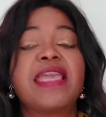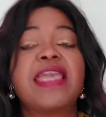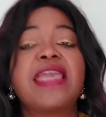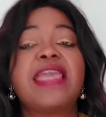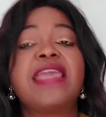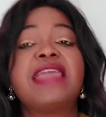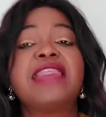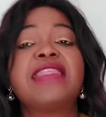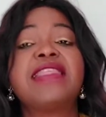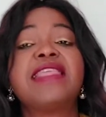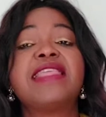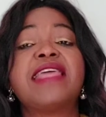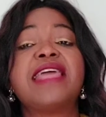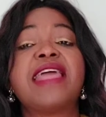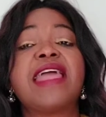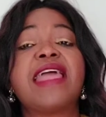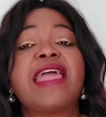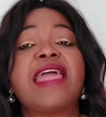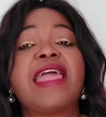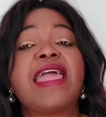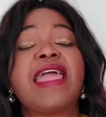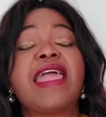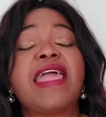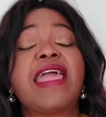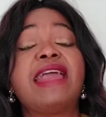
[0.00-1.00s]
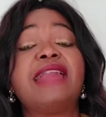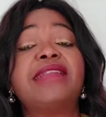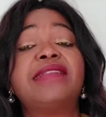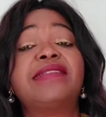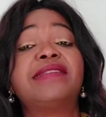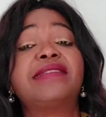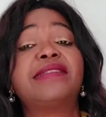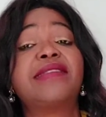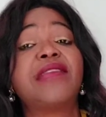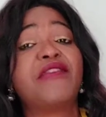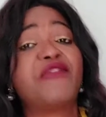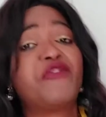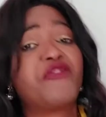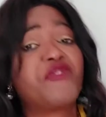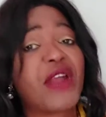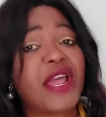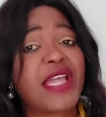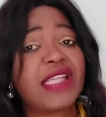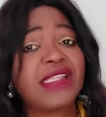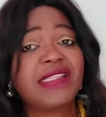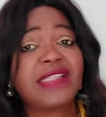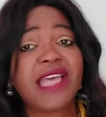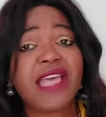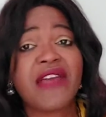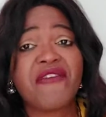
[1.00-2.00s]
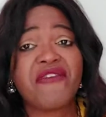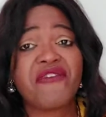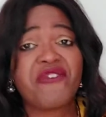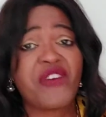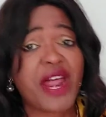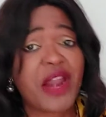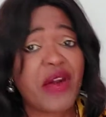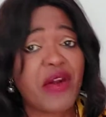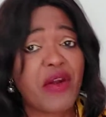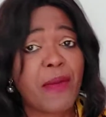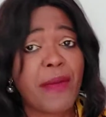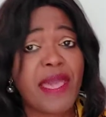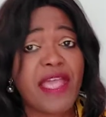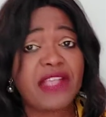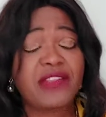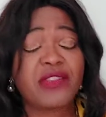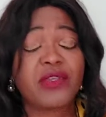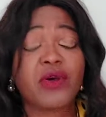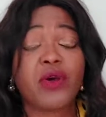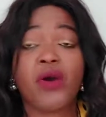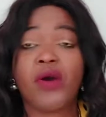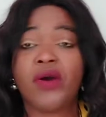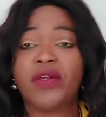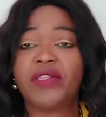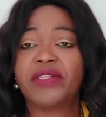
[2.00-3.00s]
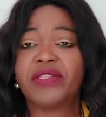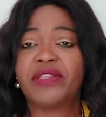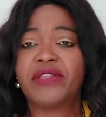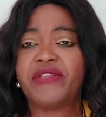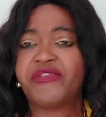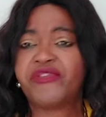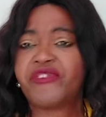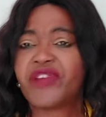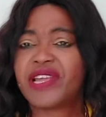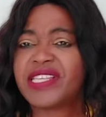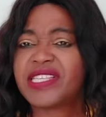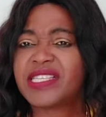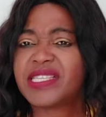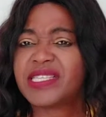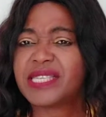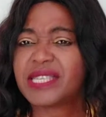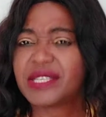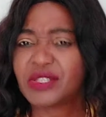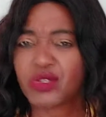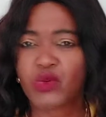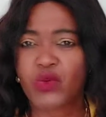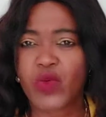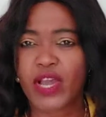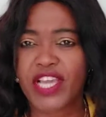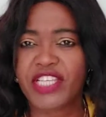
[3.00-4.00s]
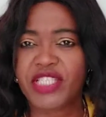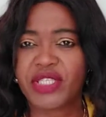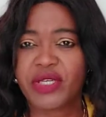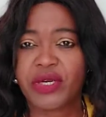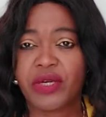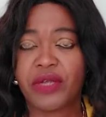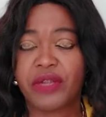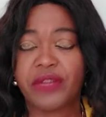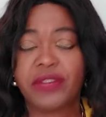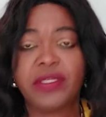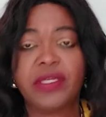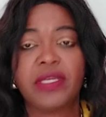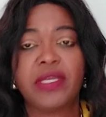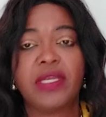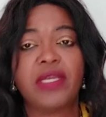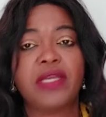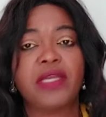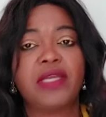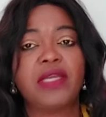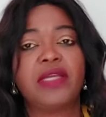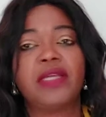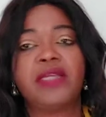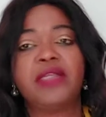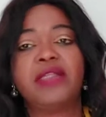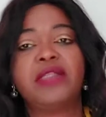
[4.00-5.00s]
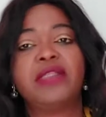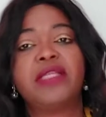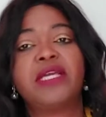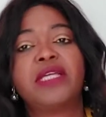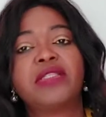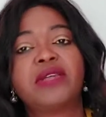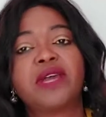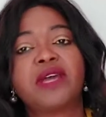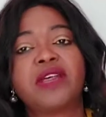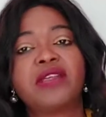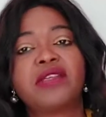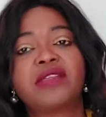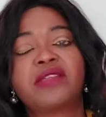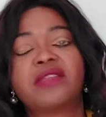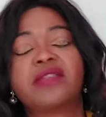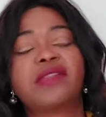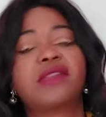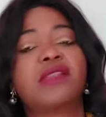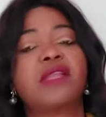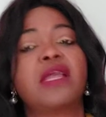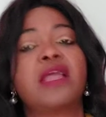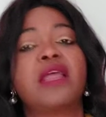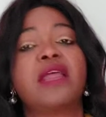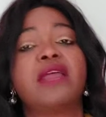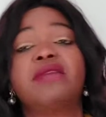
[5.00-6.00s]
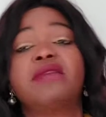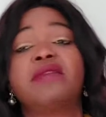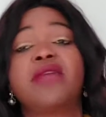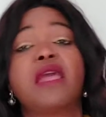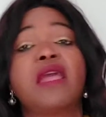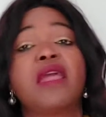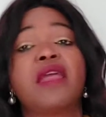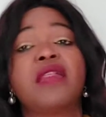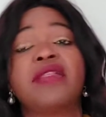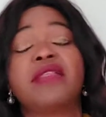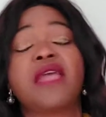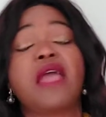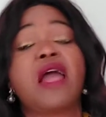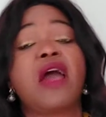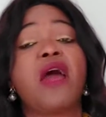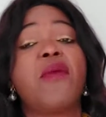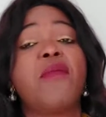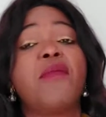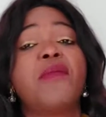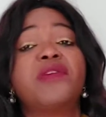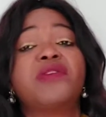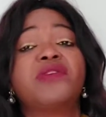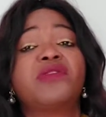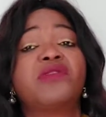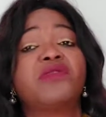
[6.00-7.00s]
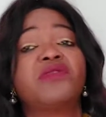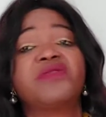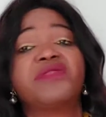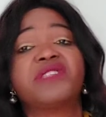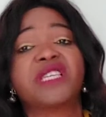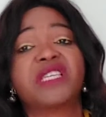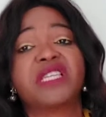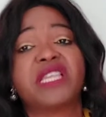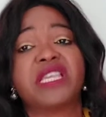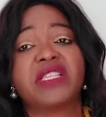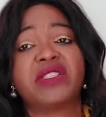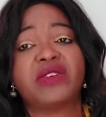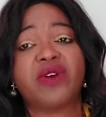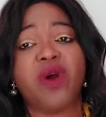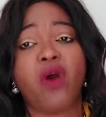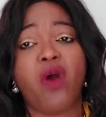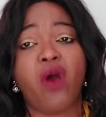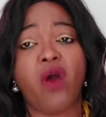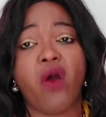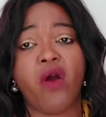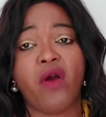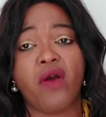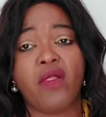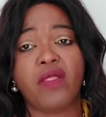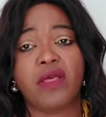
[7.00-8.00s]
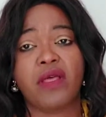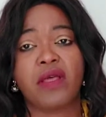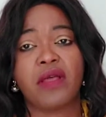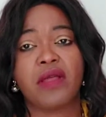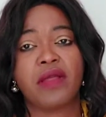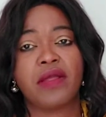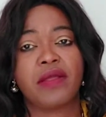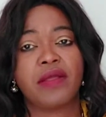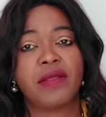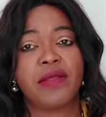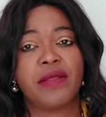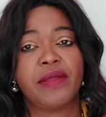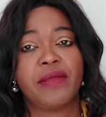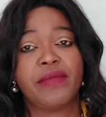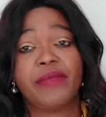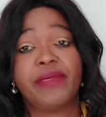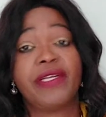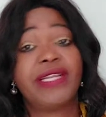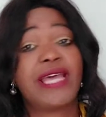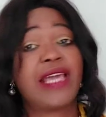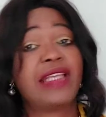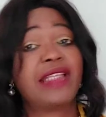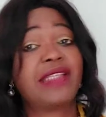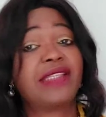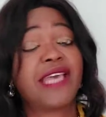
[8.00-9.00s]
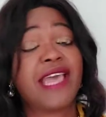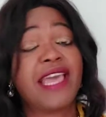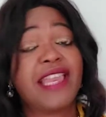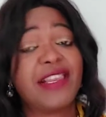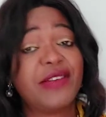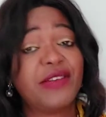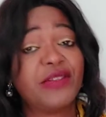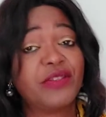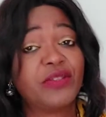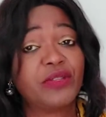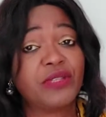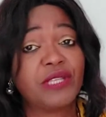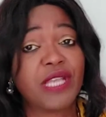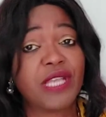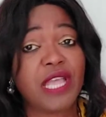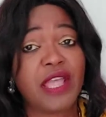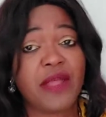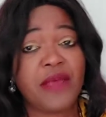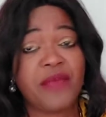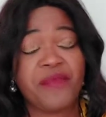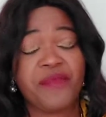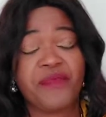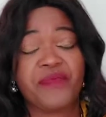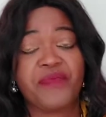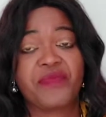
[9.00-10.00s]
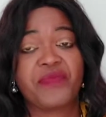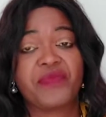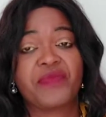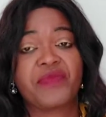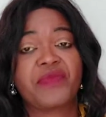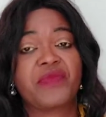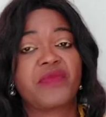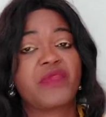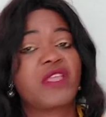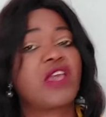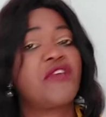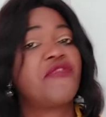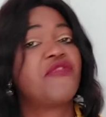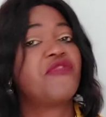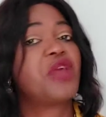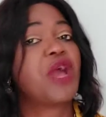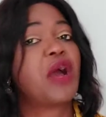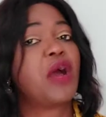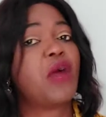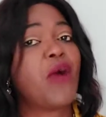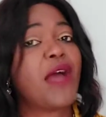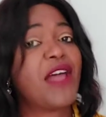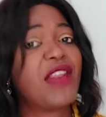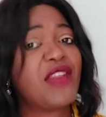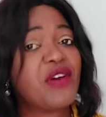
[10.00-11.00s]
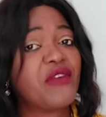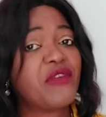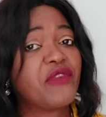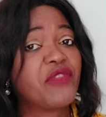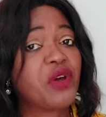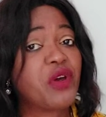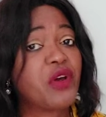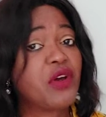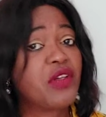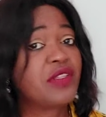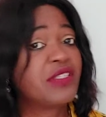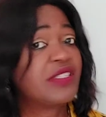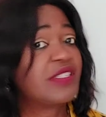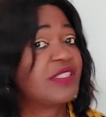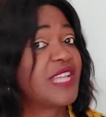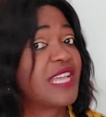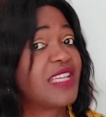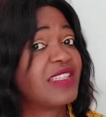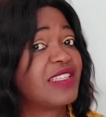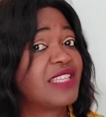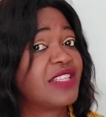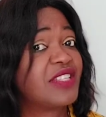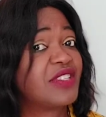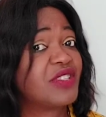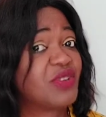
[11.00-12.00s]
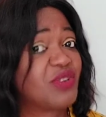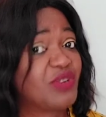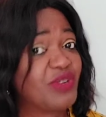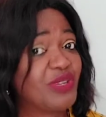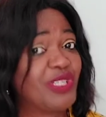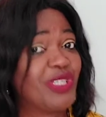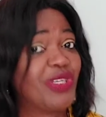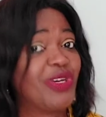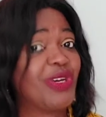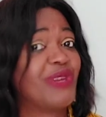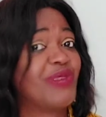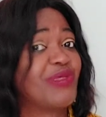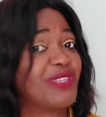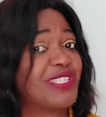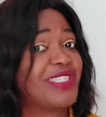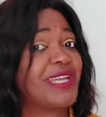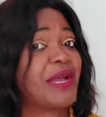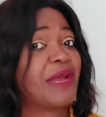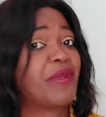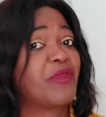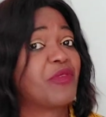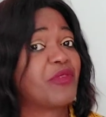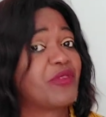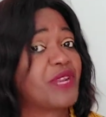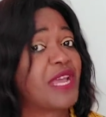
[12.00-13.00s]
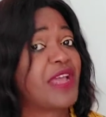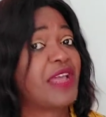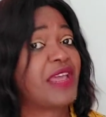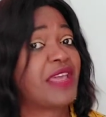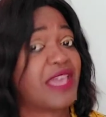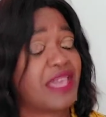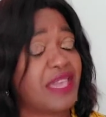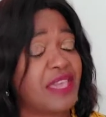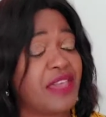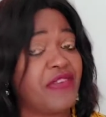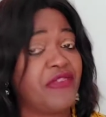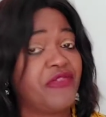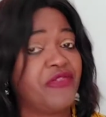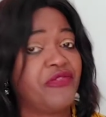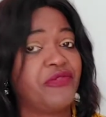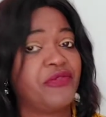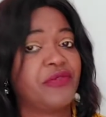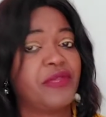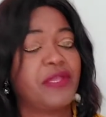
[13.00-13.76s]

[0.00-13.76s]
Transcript: in a different environment or different situation, they just, they, they, they are almost losing it all. But I tell you today, if you are one of those, there's a solution which I'm going to give.